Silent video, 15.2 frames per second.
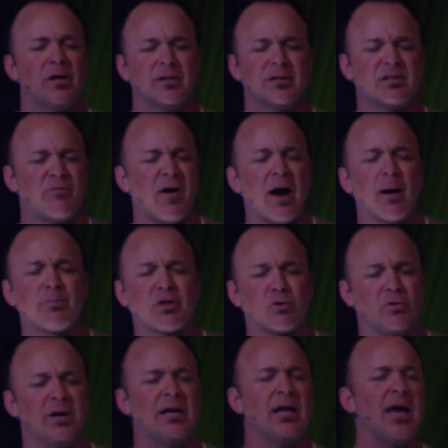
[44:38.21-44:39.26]
Let's fire up the
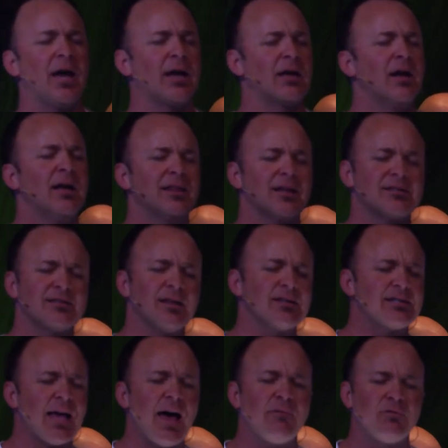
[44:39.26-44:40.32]
green egg.
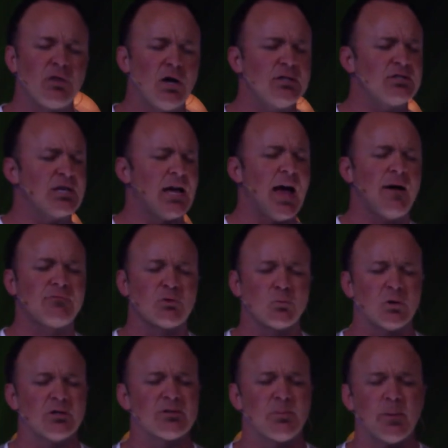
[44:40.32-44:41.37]
Let's have lunch
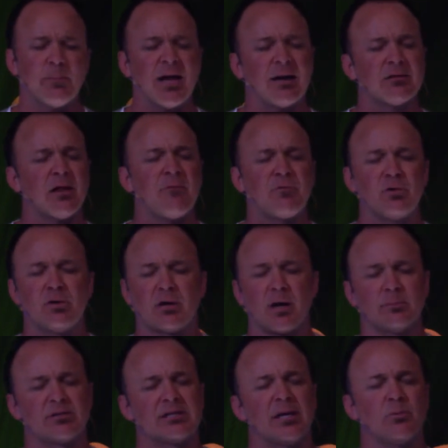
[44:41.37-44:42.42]
afterwards. But man, I'd love for you to
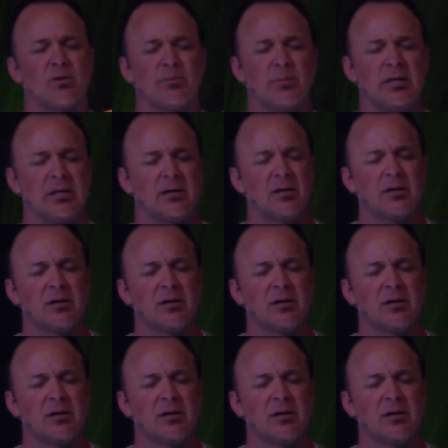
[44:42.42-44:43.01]
come sit with me.